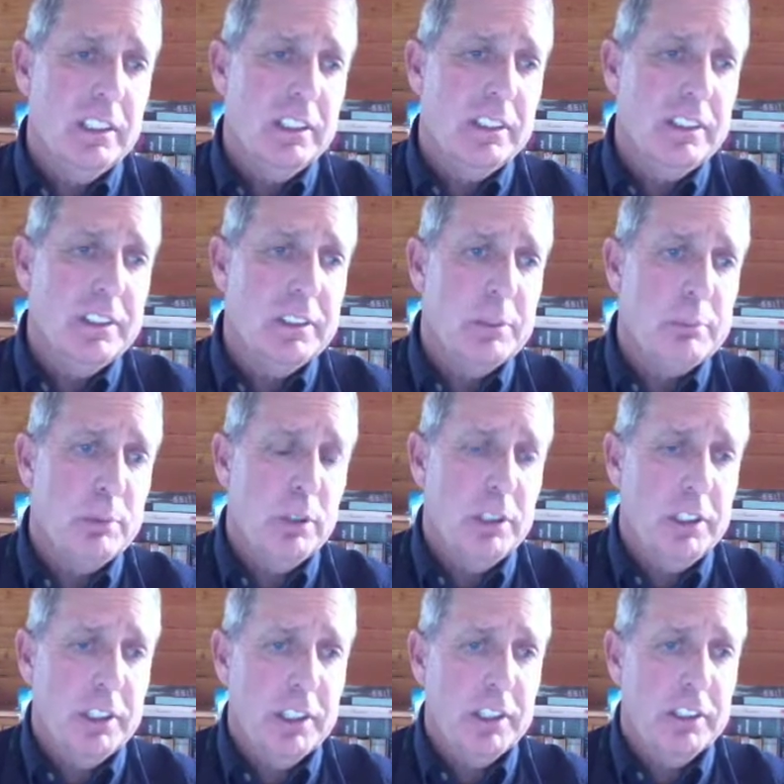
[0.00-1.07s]
in the
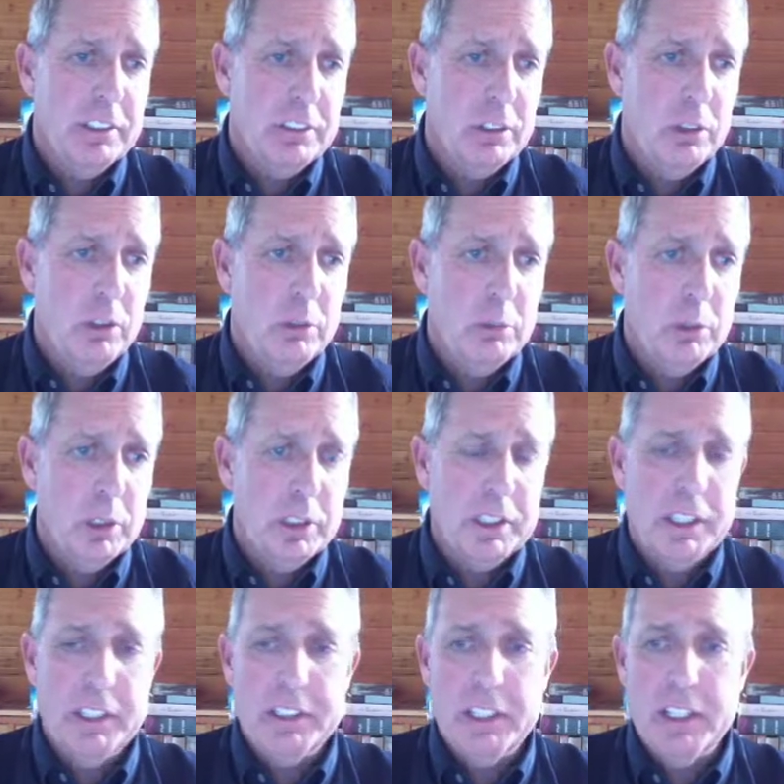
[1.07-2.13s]
book and a little homework,
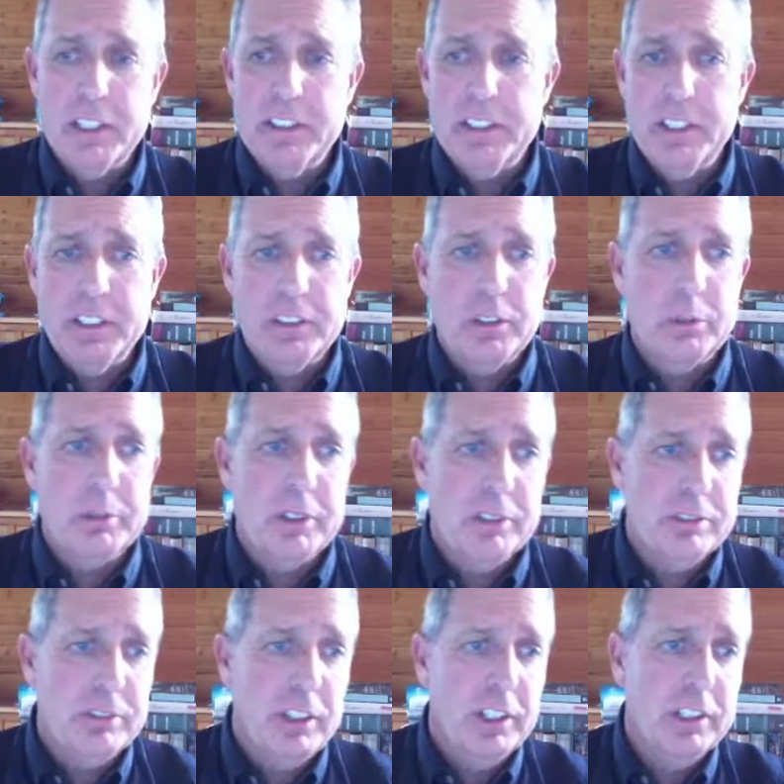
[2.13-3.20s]
and then at the end there'll be a
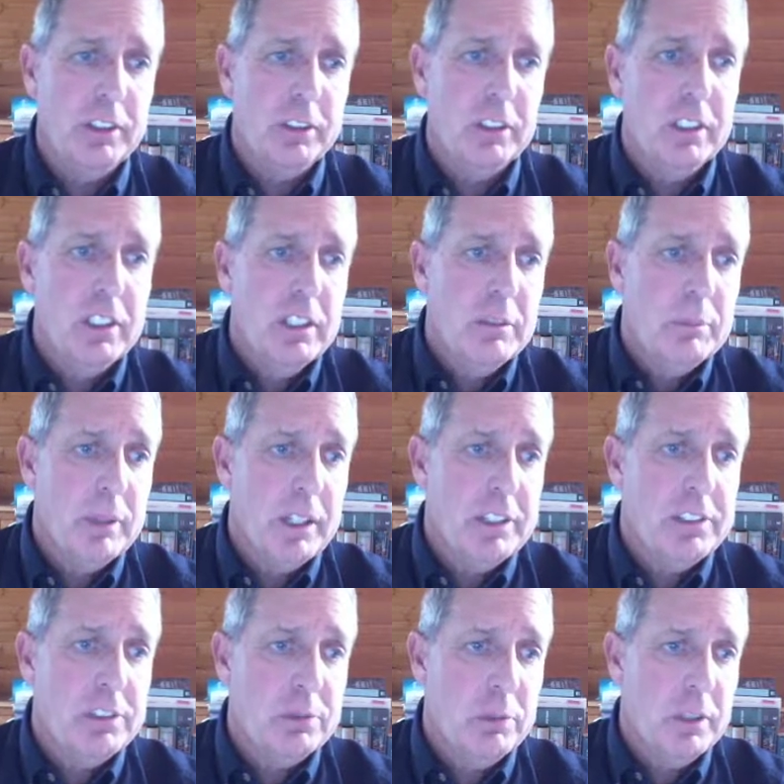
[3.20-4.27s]
final. But I
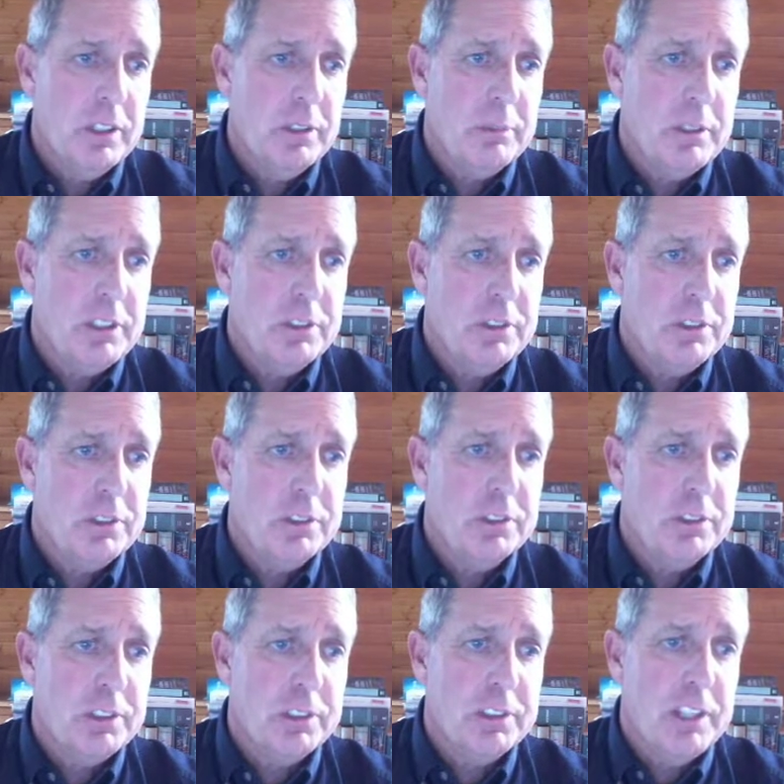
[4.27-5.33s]
just wanted to make sure
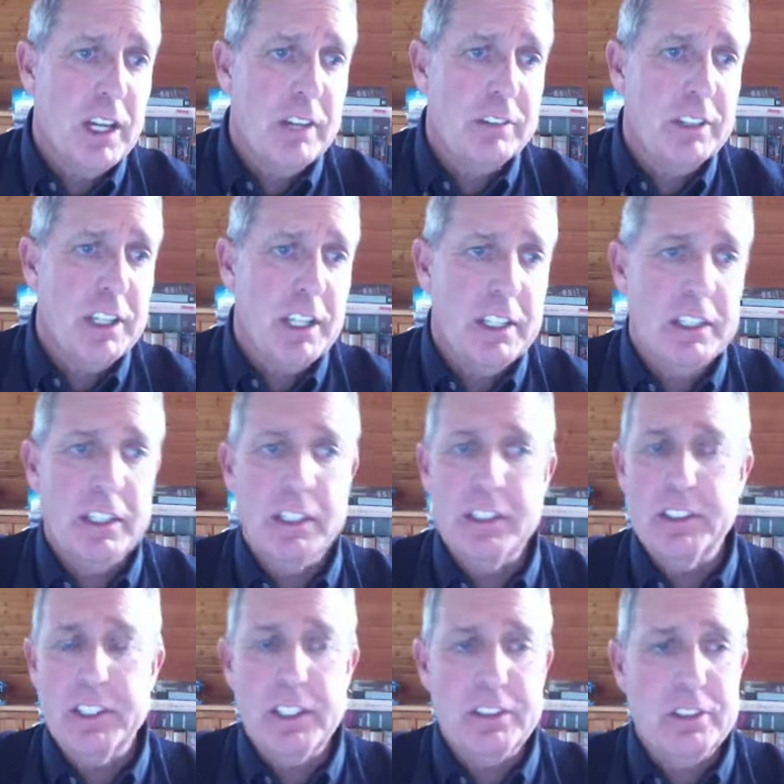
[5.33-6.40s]
you could navigate
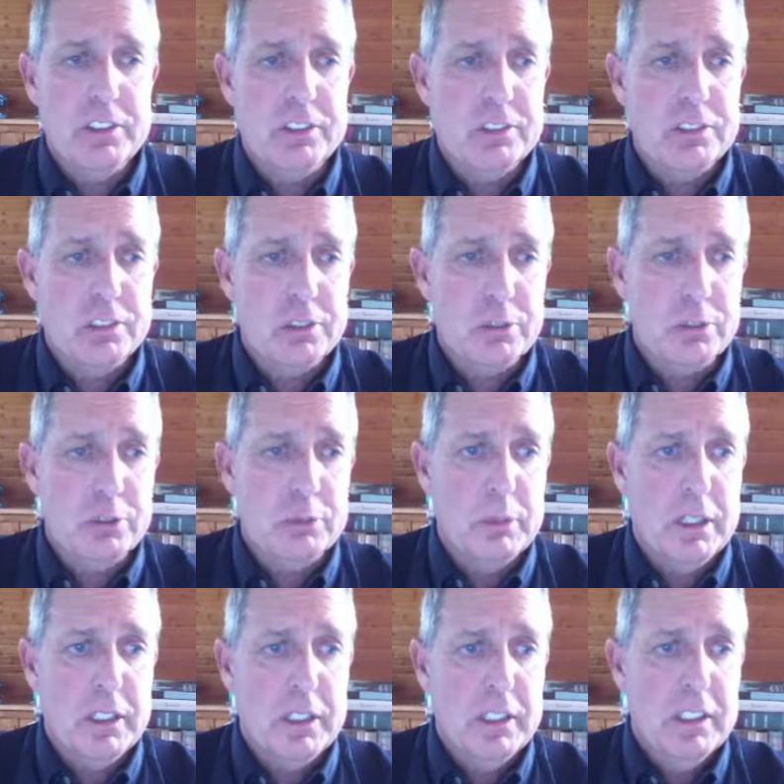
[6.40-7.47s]
and get to
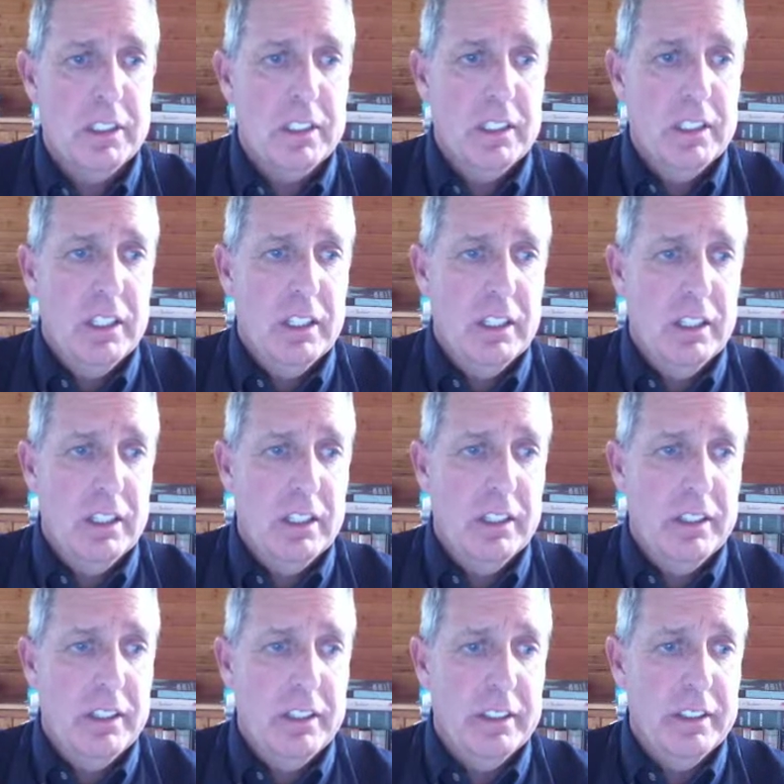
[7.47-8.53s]
Zoom
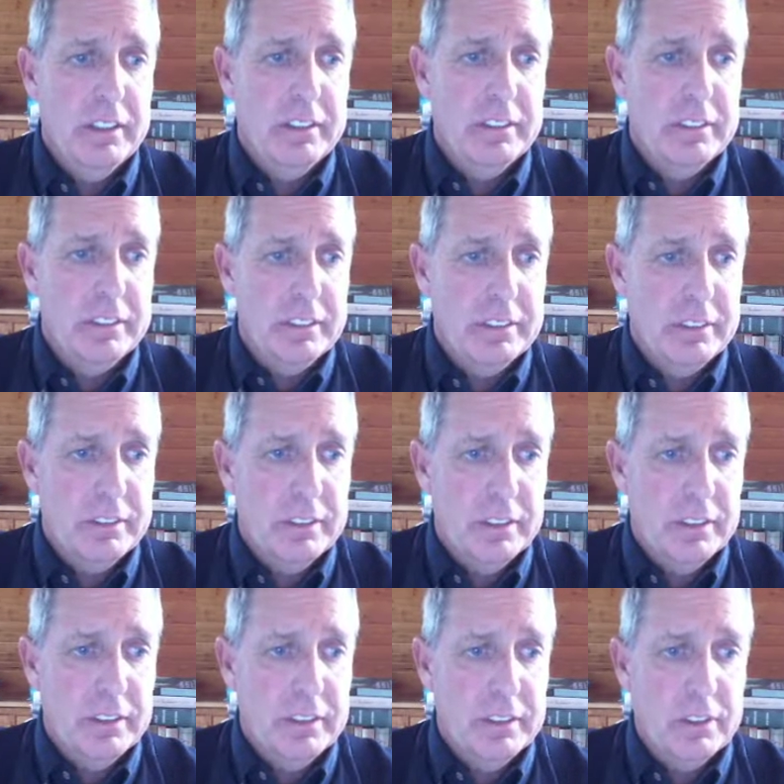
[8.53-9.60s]
and
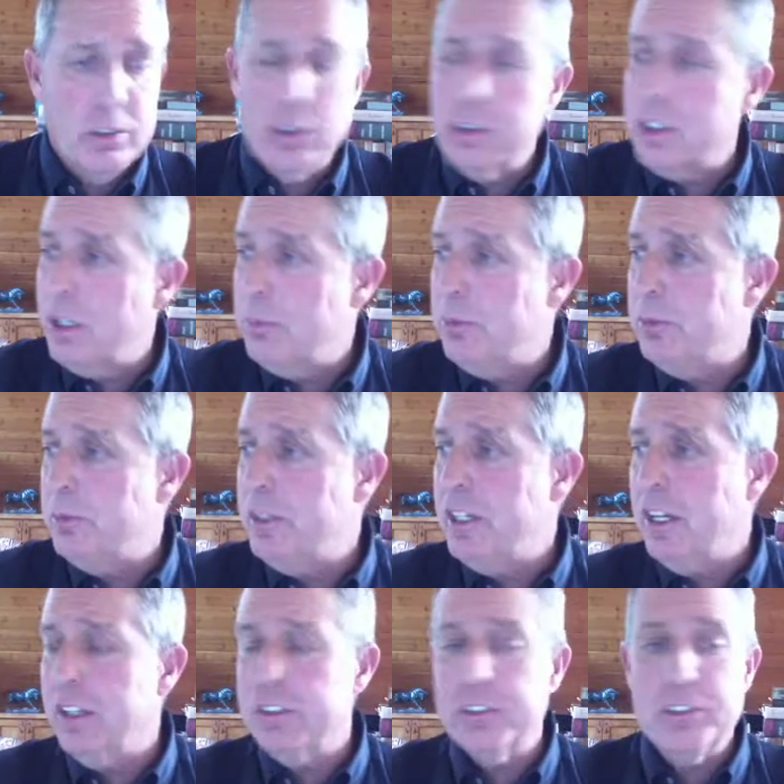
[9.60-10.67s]
hook up with me
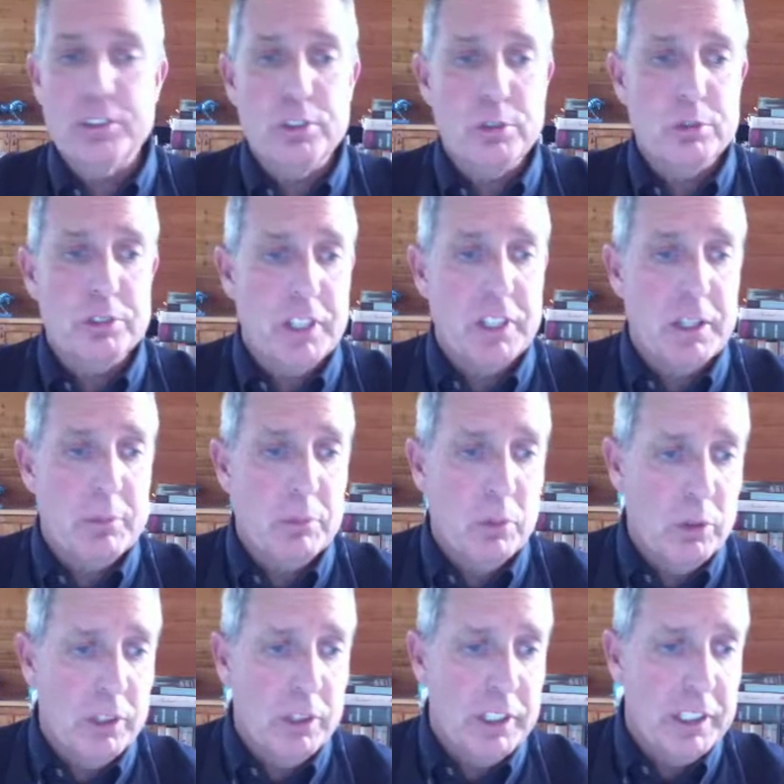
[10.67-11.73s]
on Tuesday
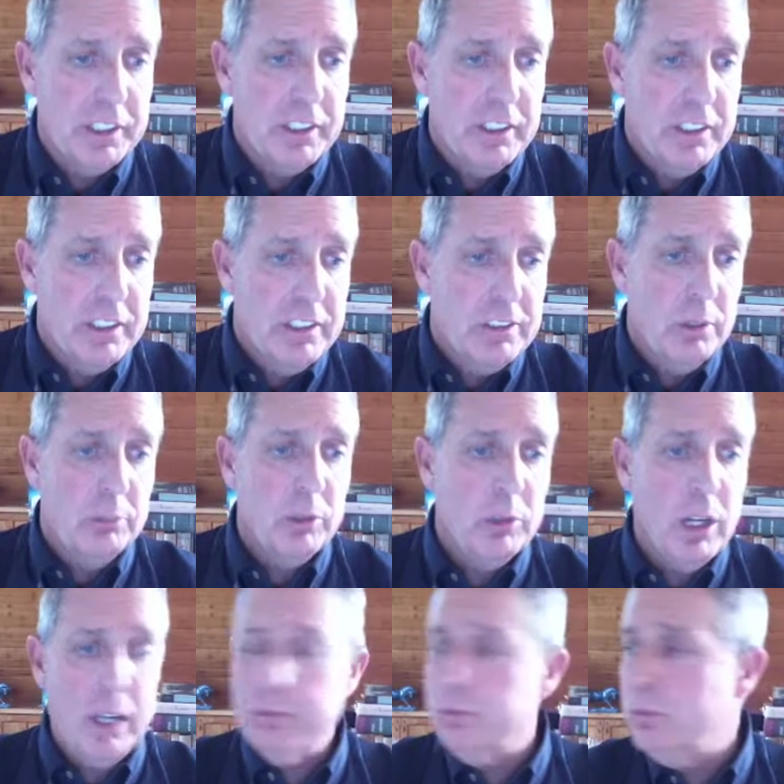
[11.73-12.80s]
morning. So
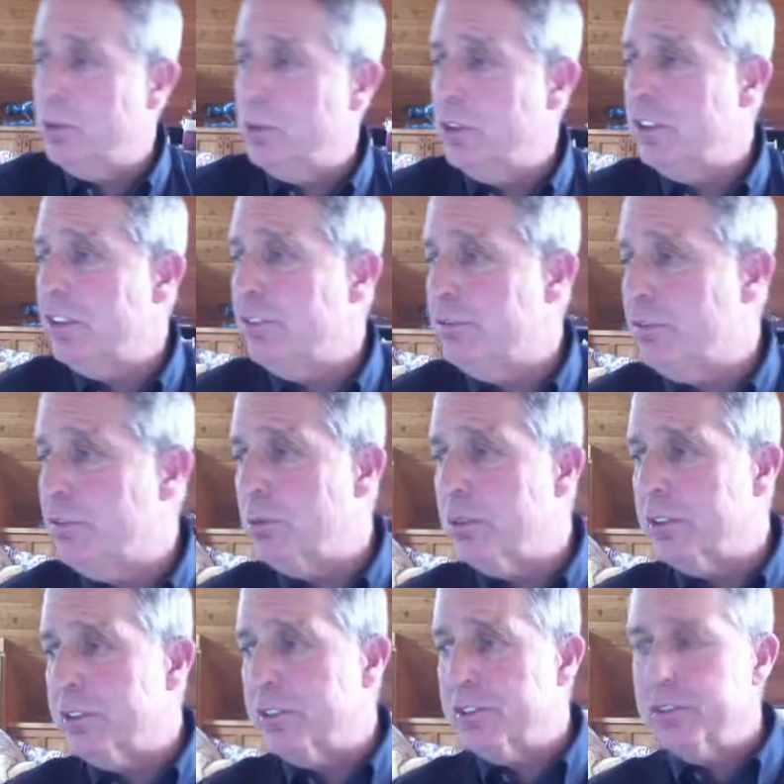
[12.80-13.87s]
I'm really looking
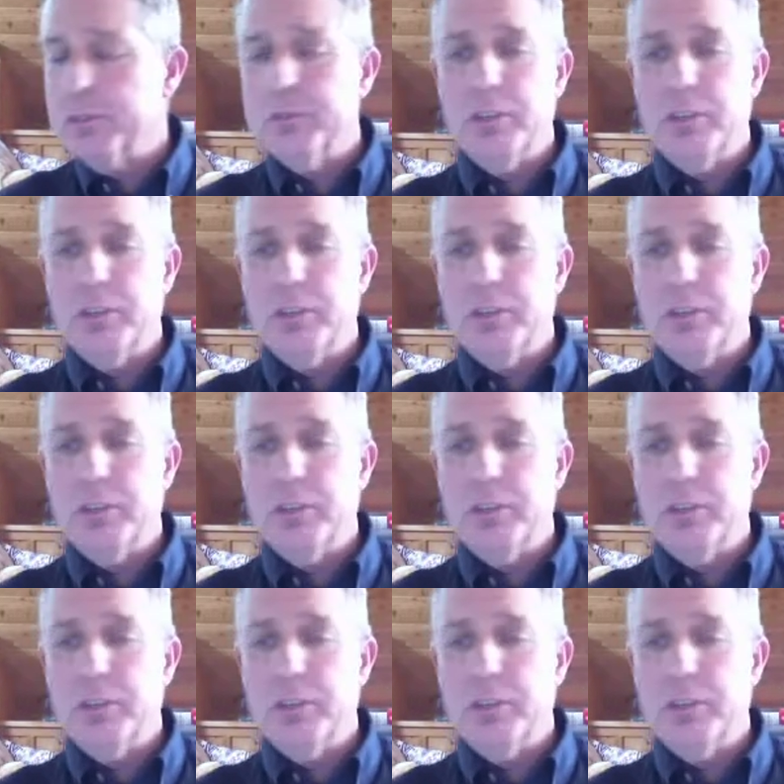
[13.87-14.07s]
forward to